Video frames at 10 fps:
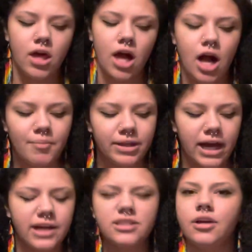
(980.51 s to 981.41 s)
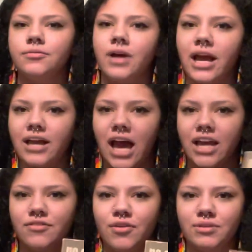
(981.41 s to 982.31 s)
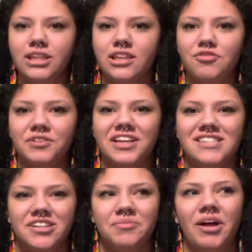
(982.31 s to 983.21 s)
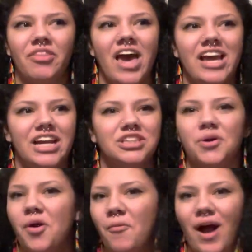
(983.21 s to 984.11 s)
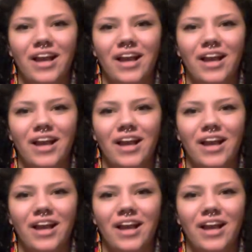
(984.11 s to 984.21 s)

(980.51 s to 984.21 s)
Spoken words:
But like, I just know, I really love plays that are about that, and I don't know why,